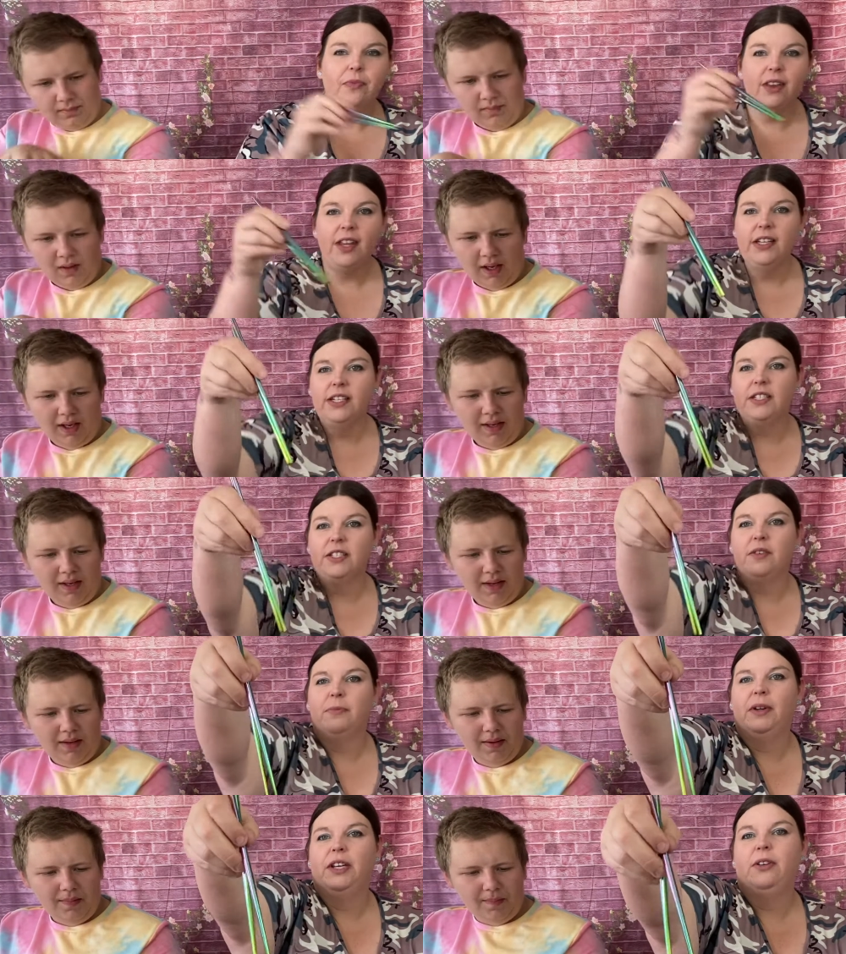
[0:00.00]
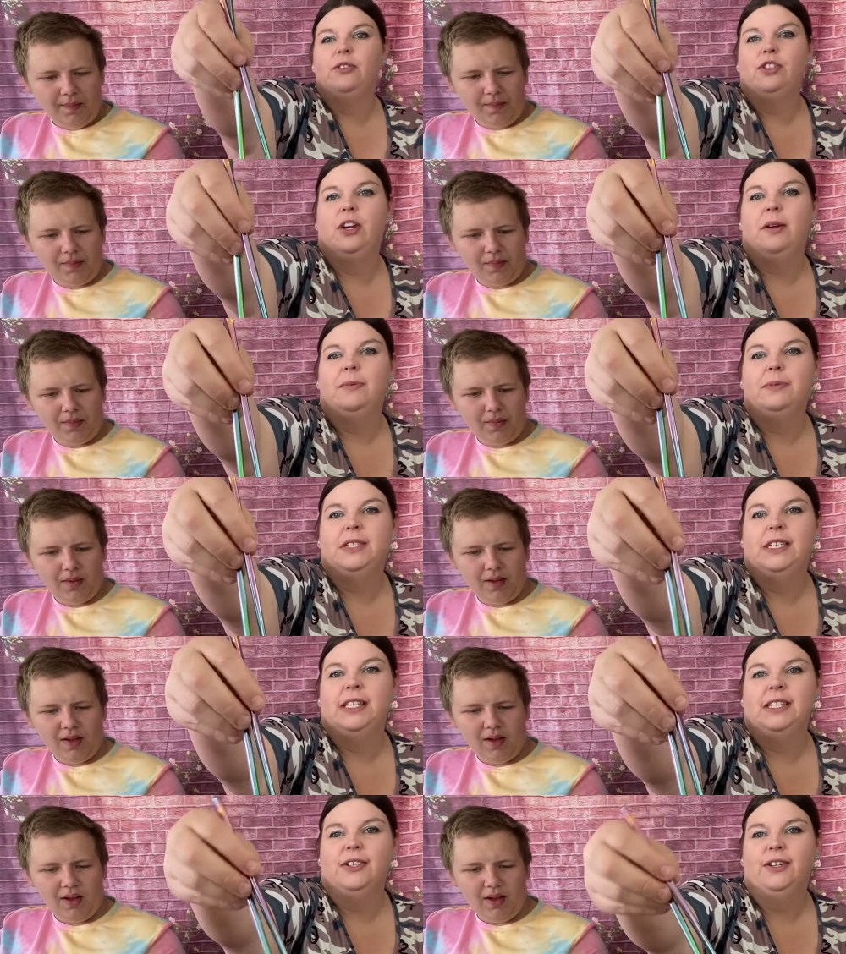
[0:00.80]
Speaker 1: These are my new
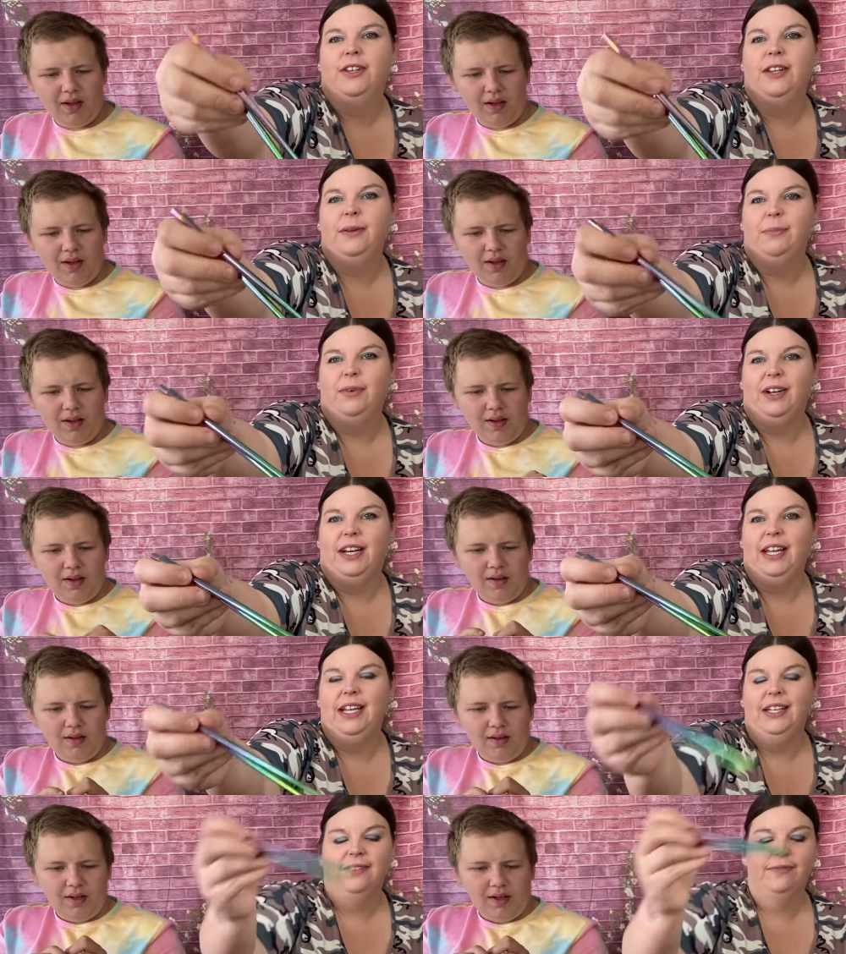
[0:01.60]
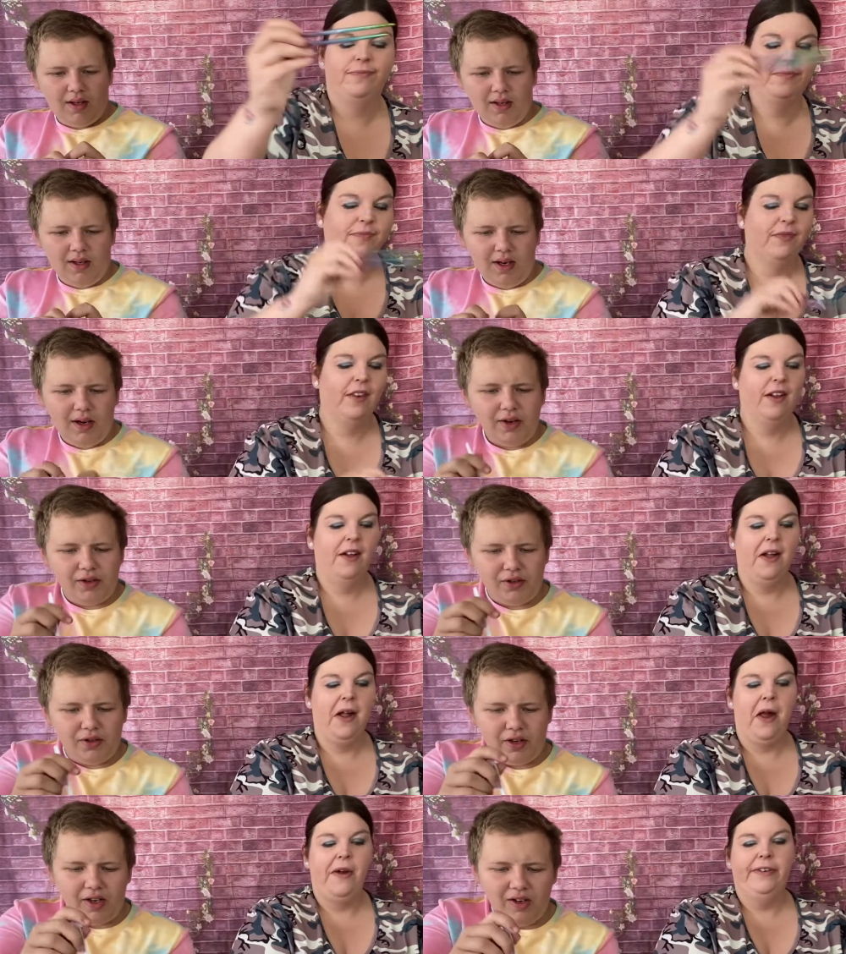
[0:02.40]
chopsticks. Aren't they pretty?
Speaker 2: Isn't there a
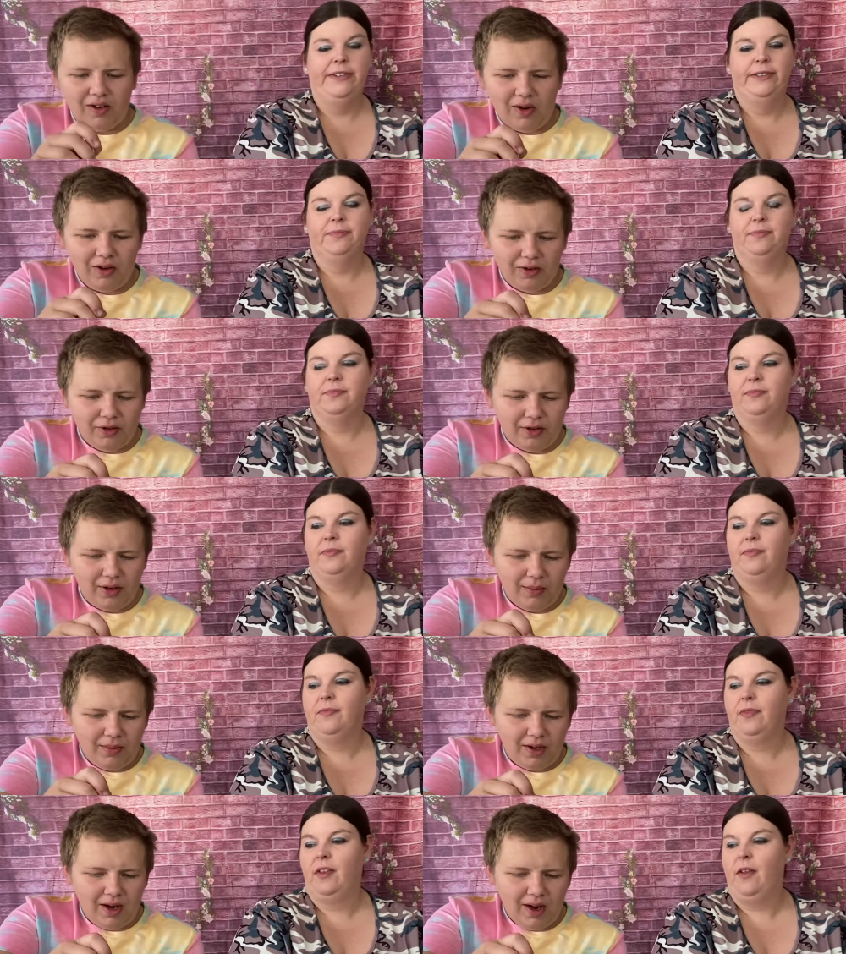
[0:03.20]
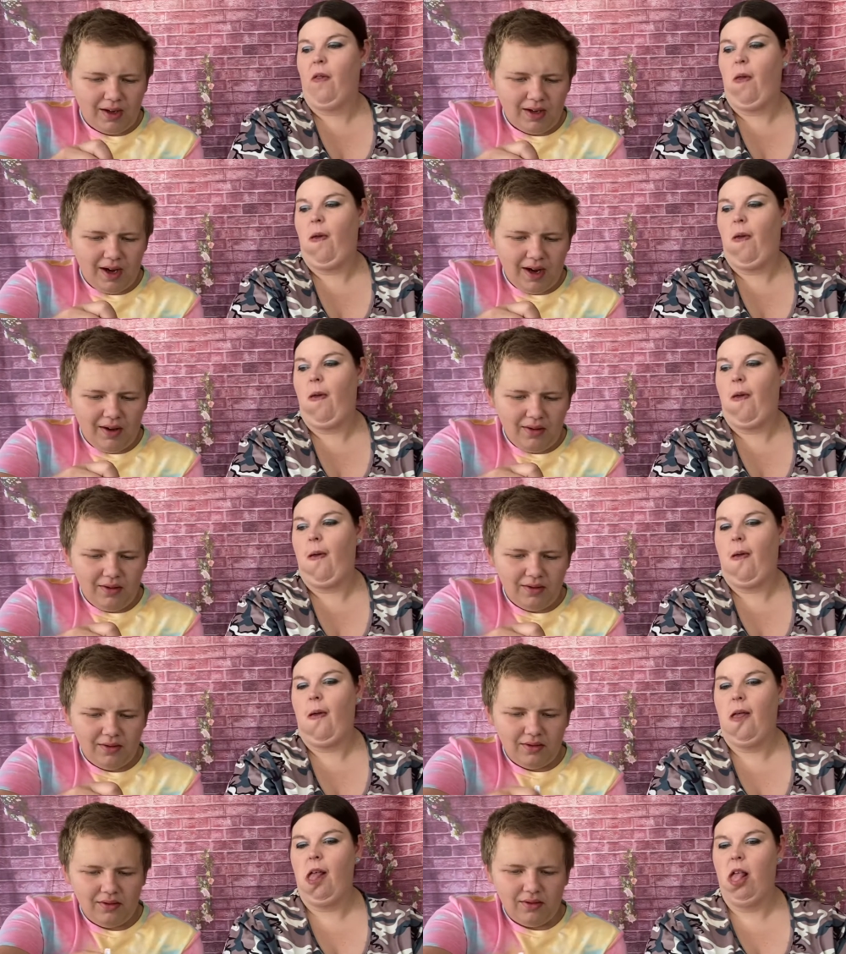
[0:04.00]
drink called shrimp cocktail?
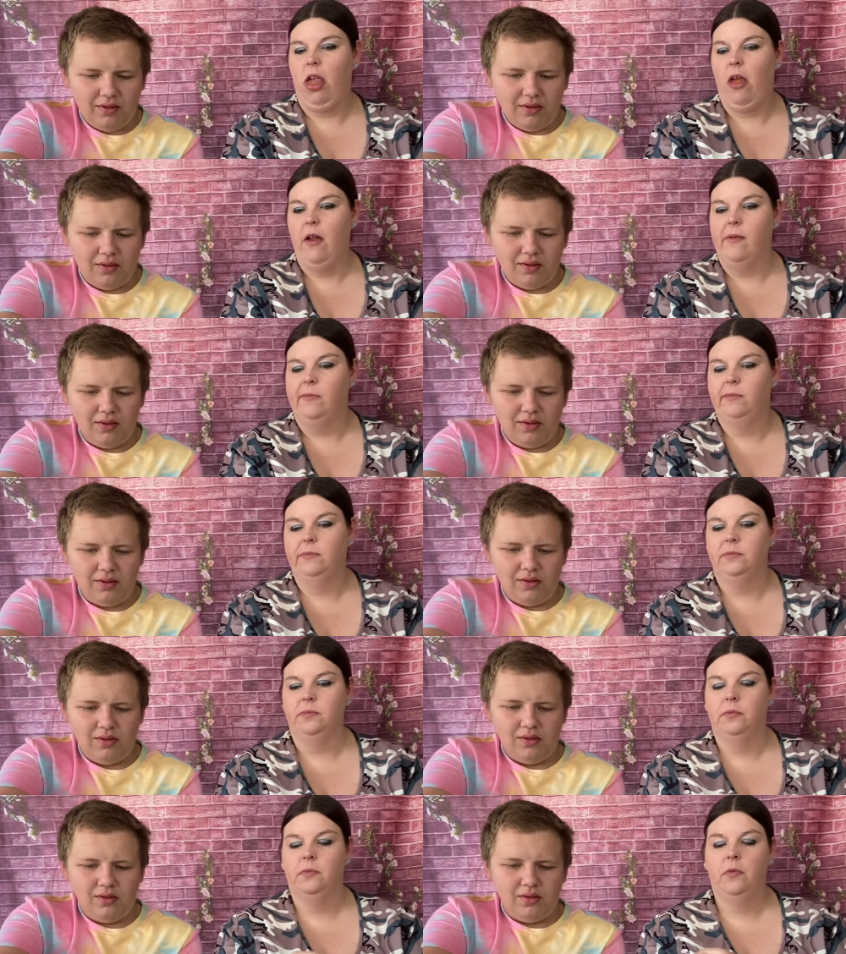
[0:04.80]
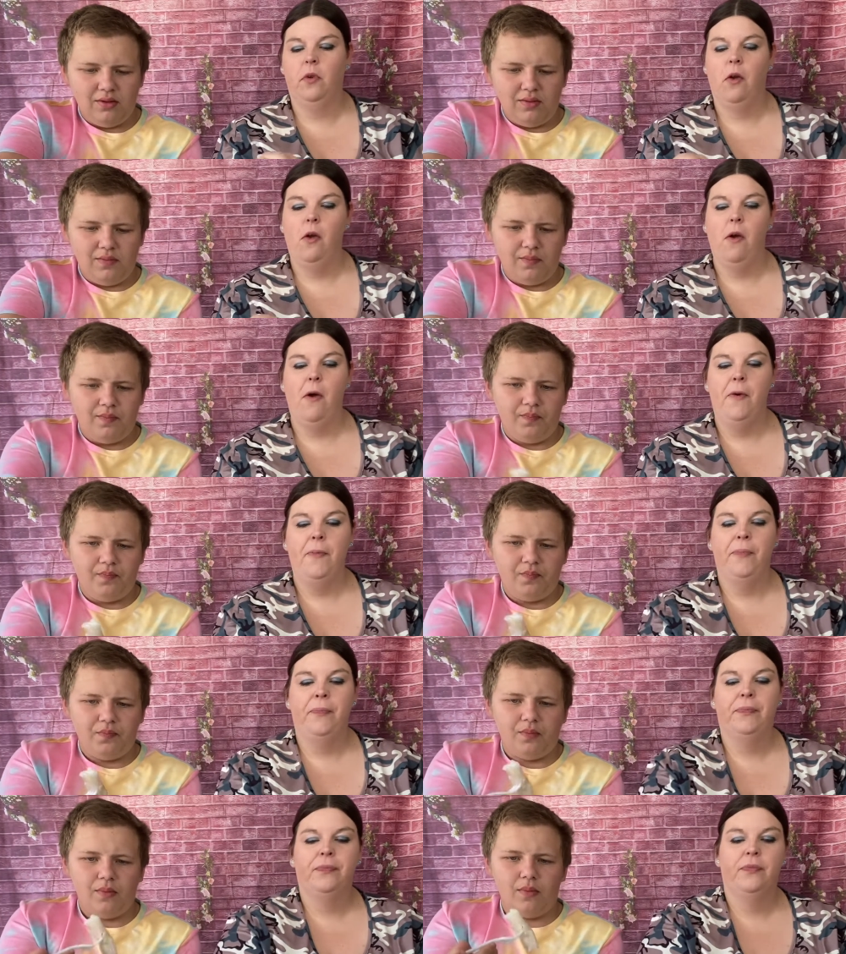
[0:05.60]
Speaker 1: Mm-mm.
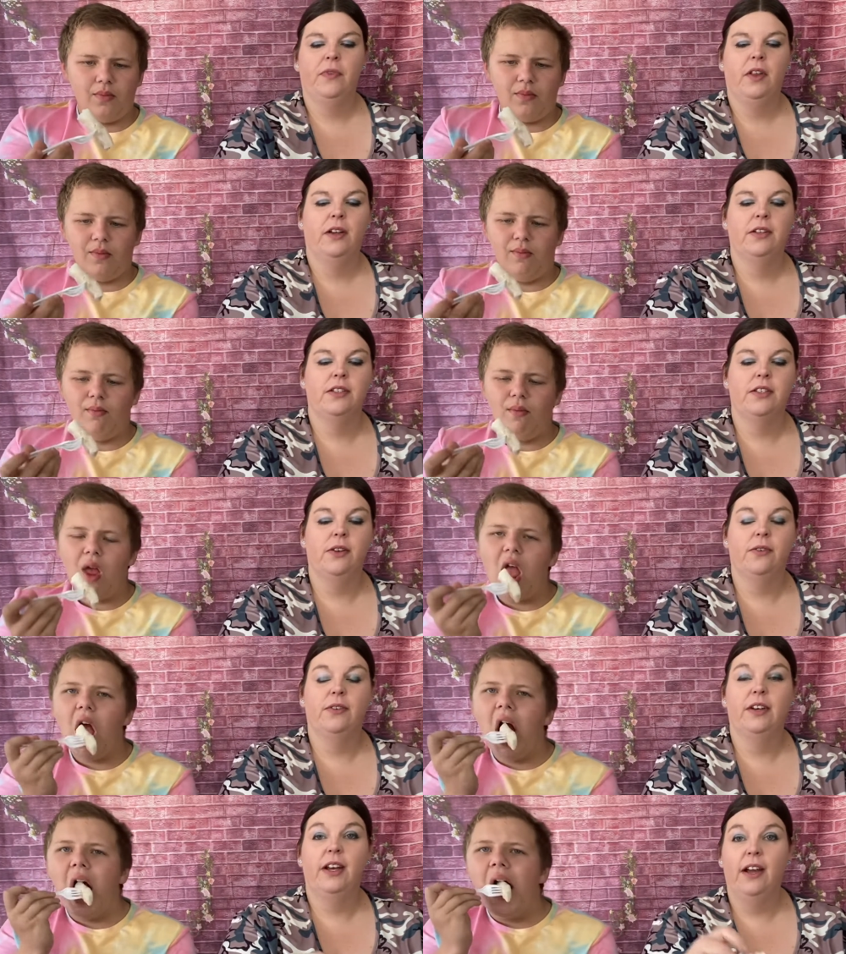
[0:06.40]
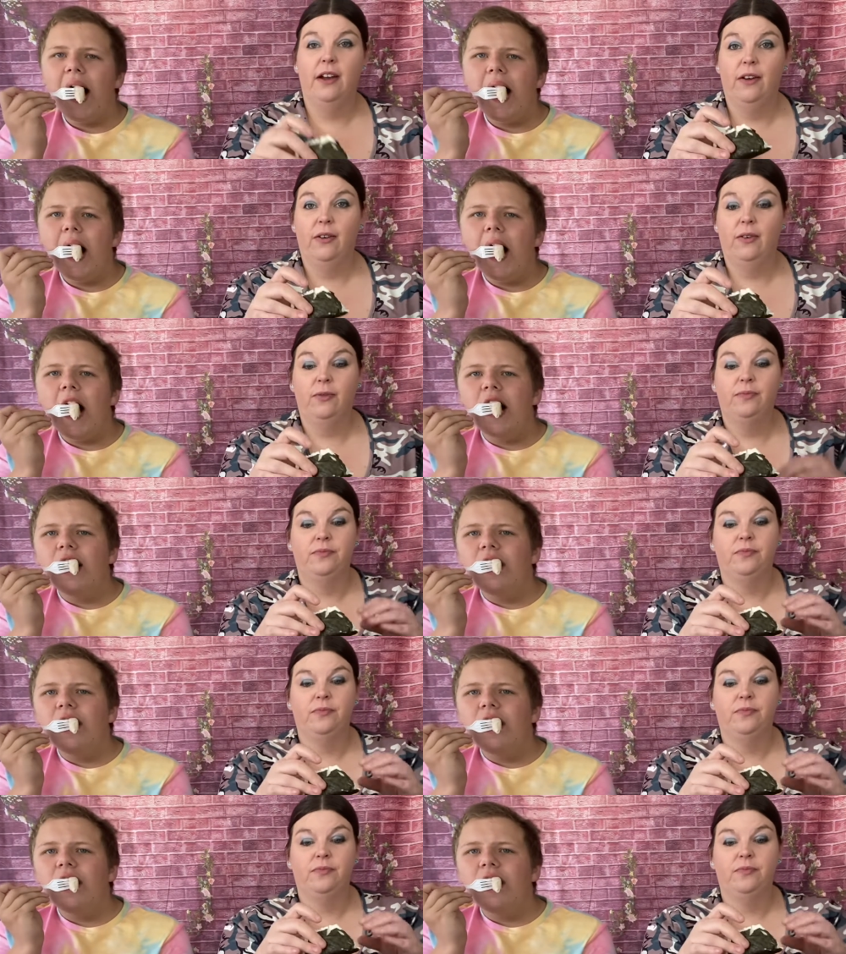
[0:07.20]
So now